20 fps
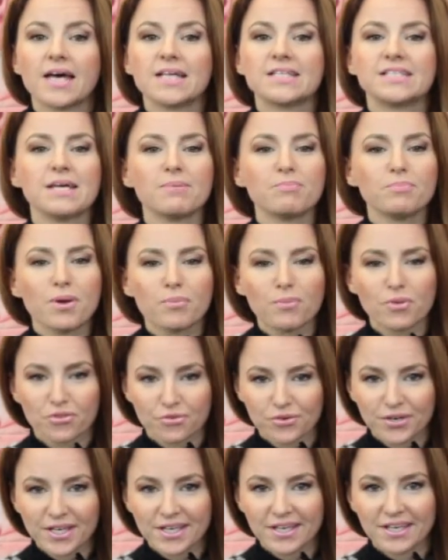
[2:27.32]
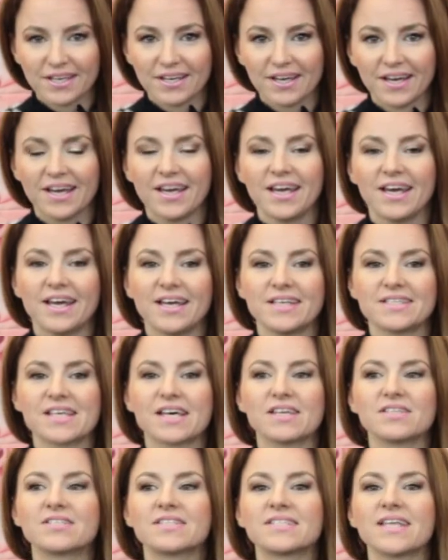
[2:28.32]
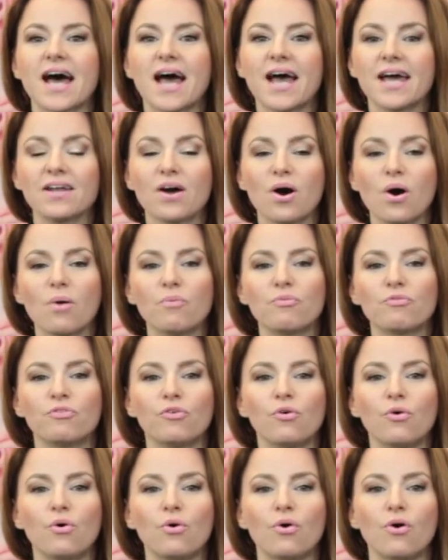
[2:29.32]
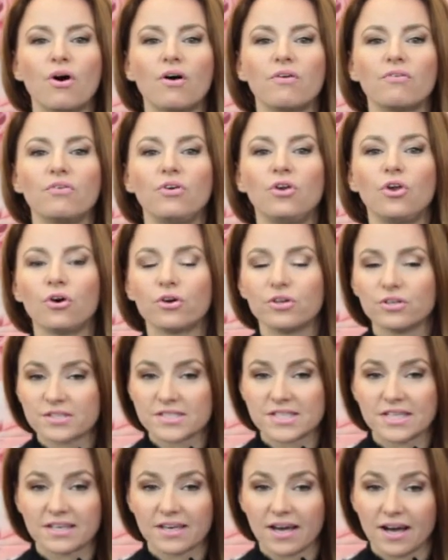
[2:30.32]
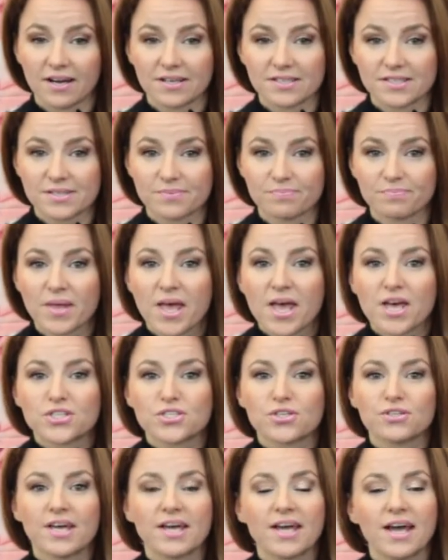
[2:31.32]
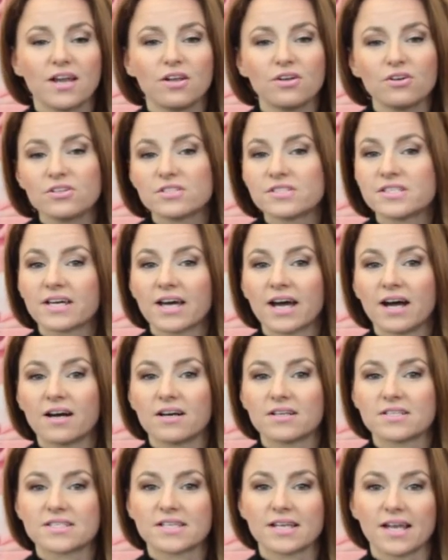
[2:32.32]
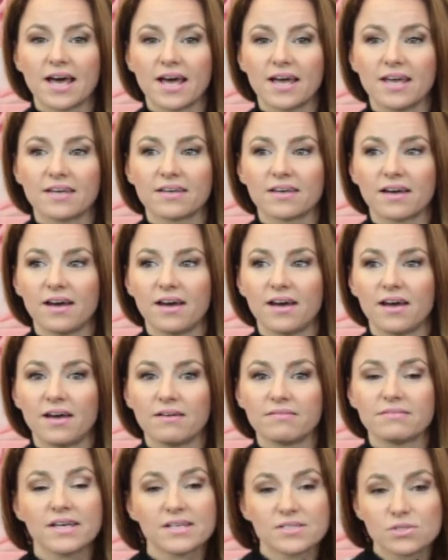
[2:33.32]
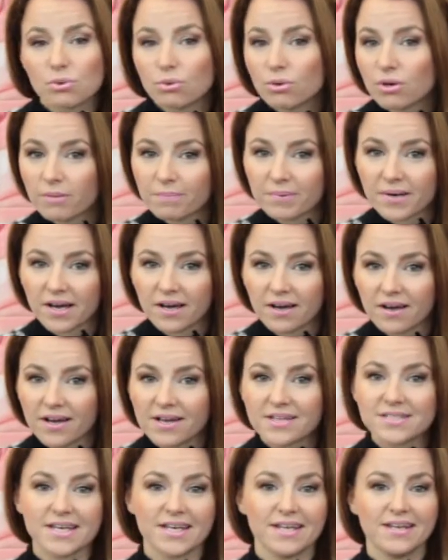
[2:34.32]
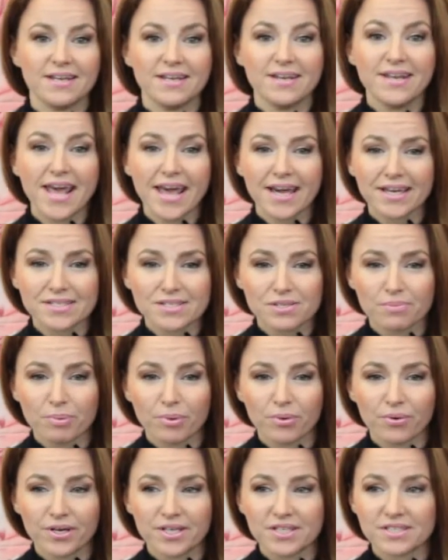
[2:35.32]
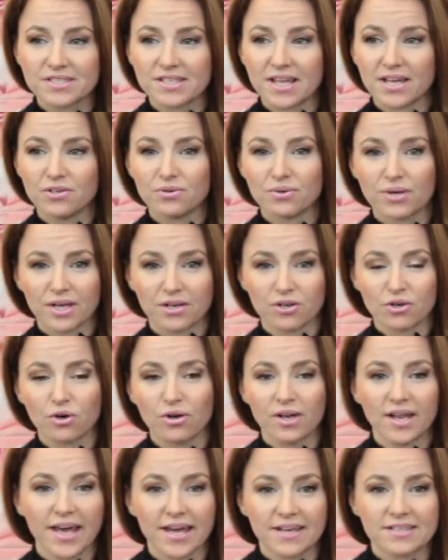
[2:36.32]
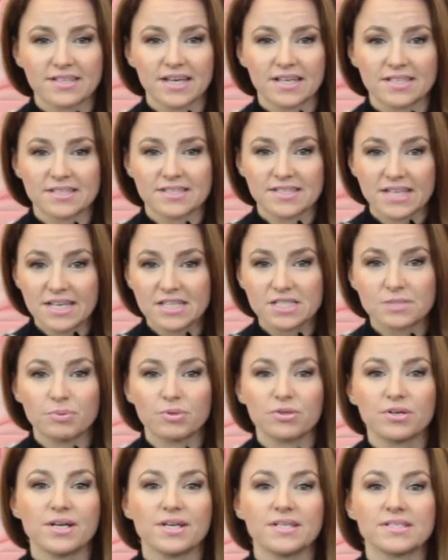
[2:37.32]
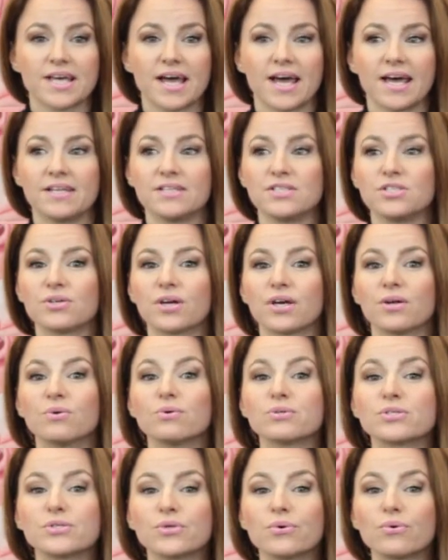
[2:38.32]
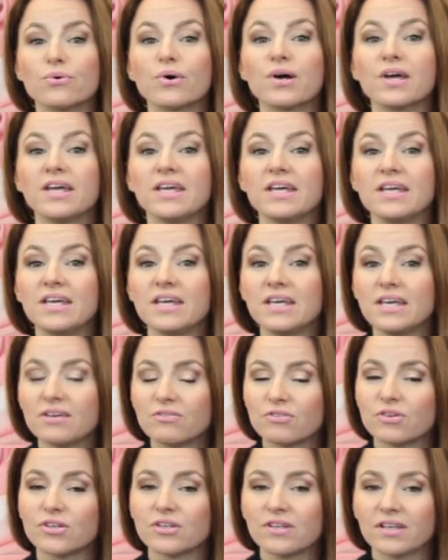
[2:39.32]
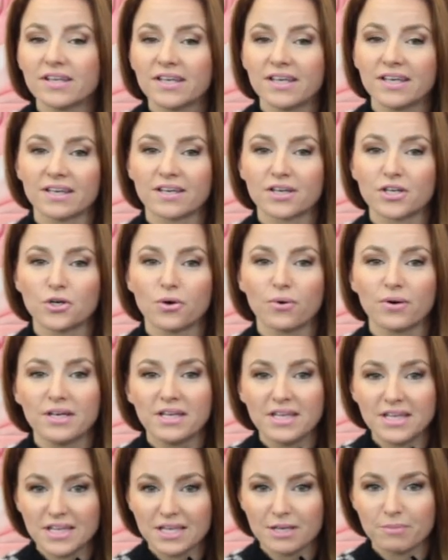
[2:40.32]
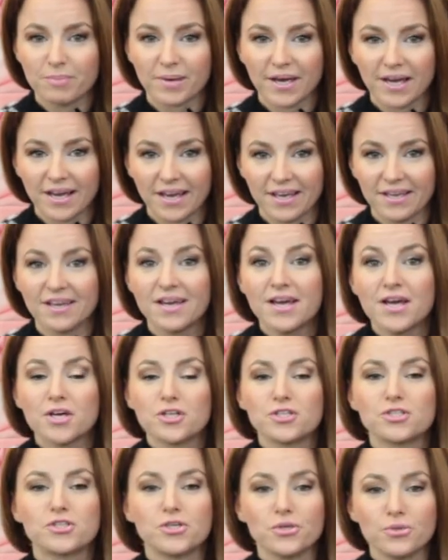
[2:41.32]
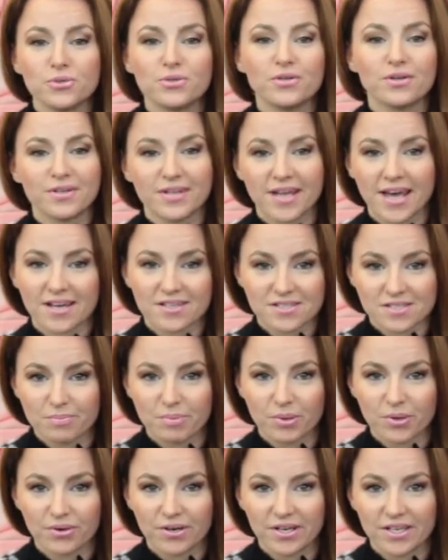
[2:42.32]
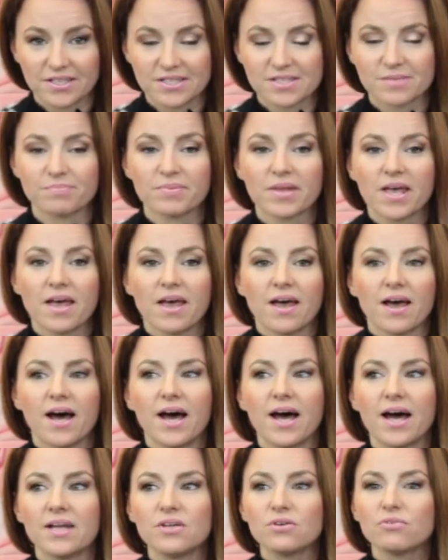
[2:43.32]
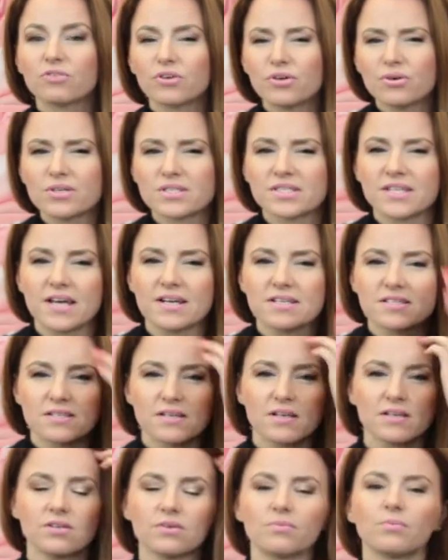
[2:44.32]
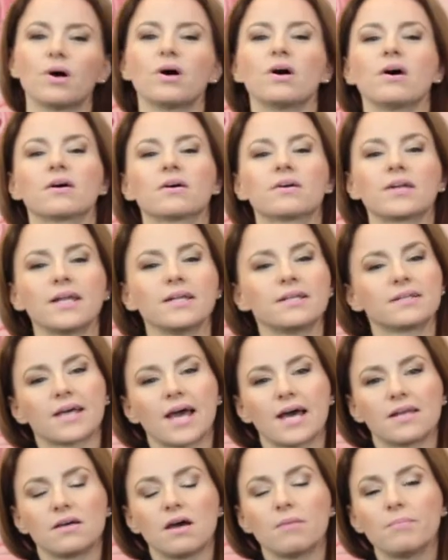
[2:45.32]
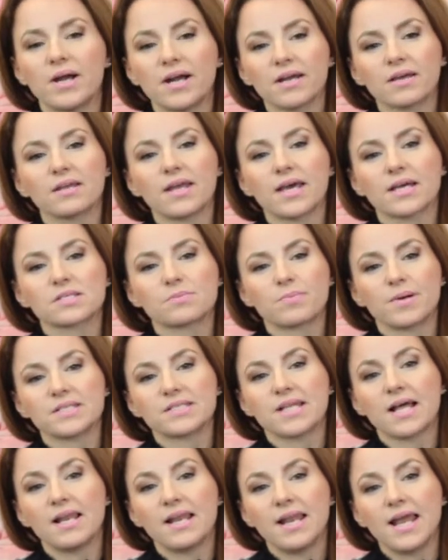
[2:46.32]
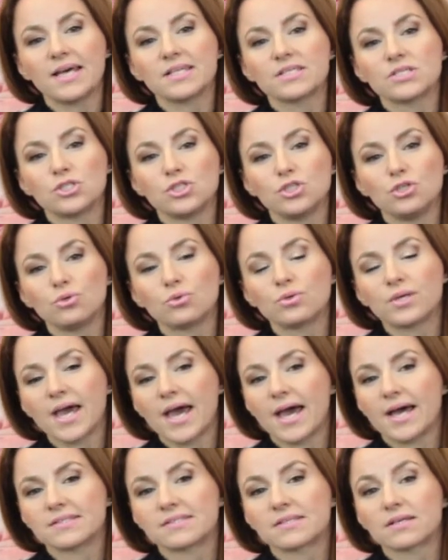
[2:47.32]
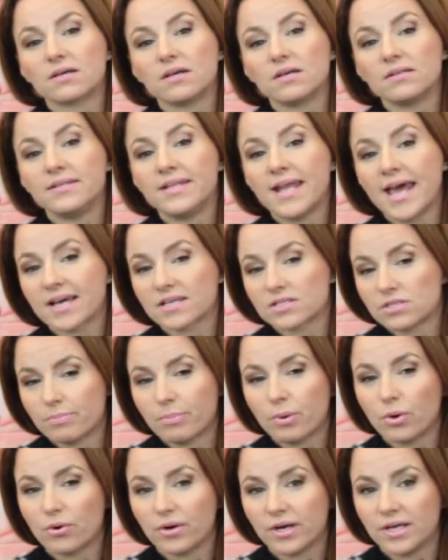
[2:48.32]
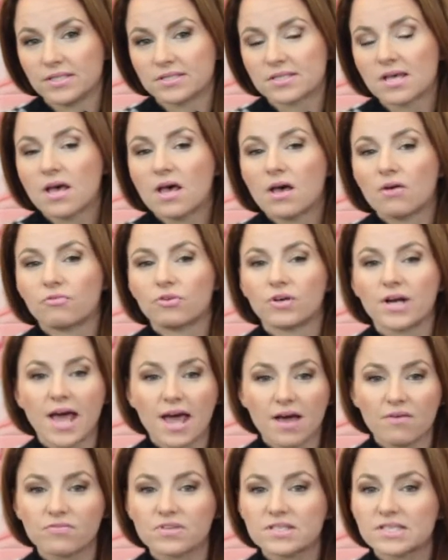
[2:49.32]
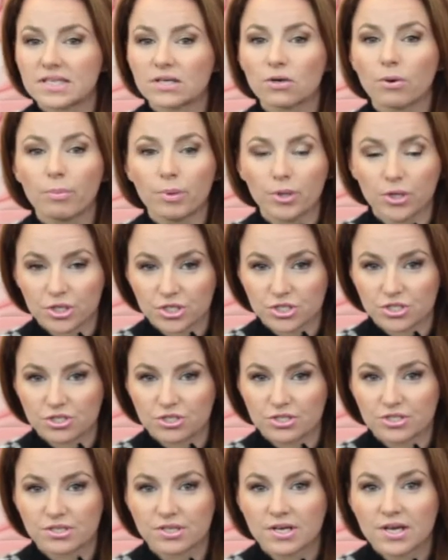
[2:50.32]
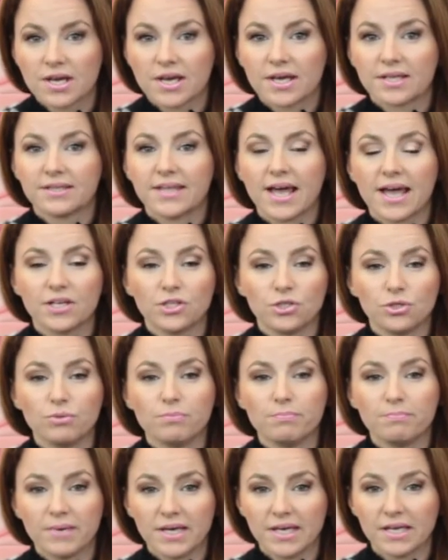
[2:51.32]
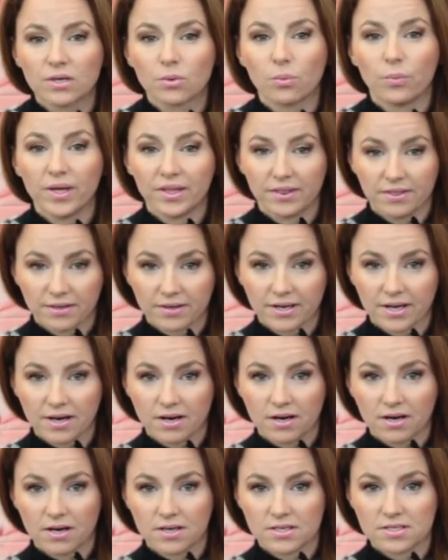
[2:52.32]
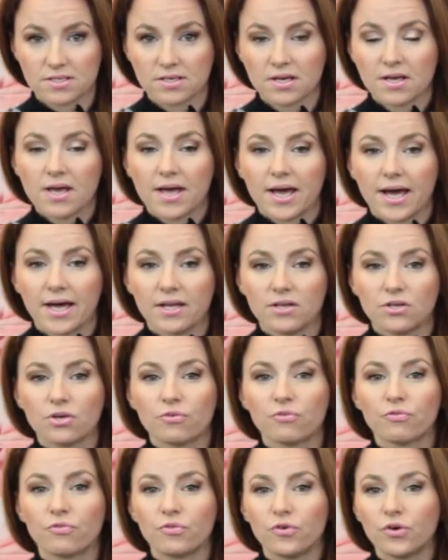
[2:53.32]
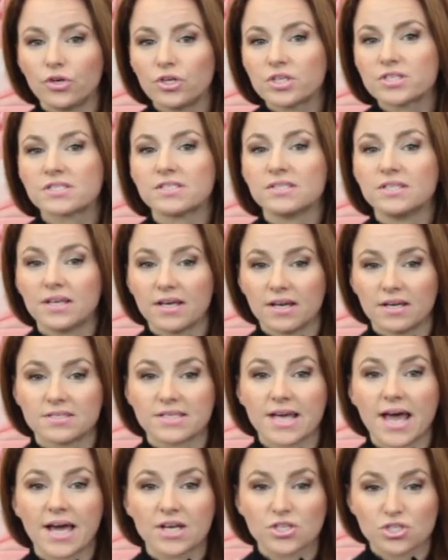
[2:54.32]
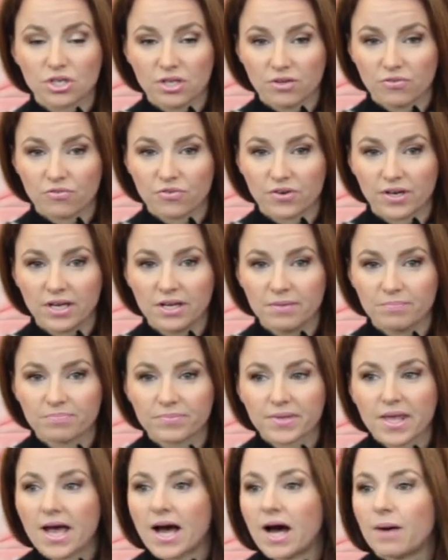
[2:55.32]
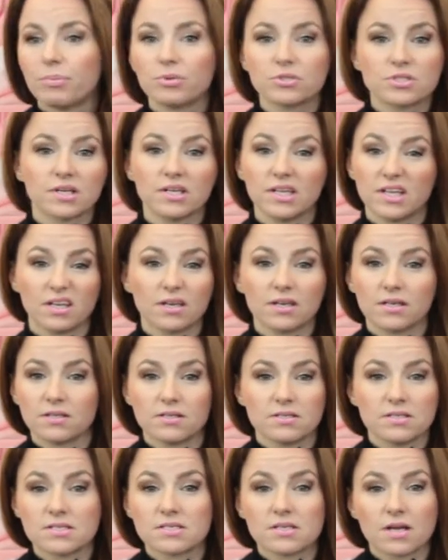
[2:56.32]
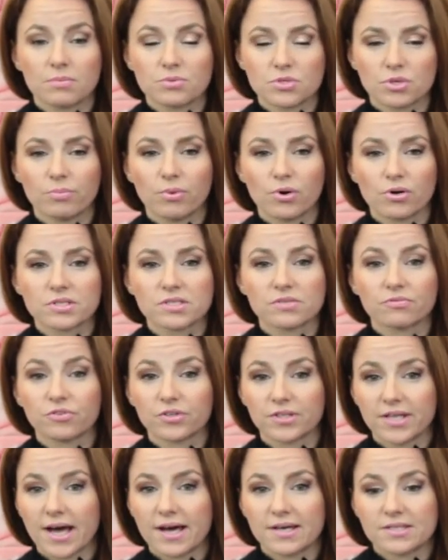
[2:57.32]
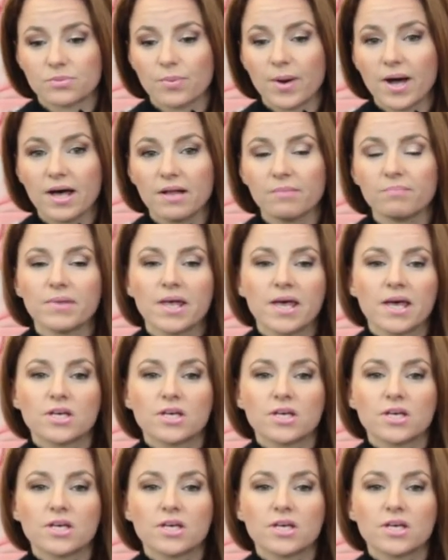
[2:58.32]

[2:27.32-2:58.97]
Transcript: Tip number 3 is sign up for loyalty cards. So there are loyalty cards like Tesco Club card and Nectar points that you can collect at Sainsbury's, and you can also even link your eBay to the Nectar points. And of course there is another credit card, the American Express, that lets you get Nectar points for every single purchase that you make with the card, and the first year is actually free. I'll put a link in the description box for that as well.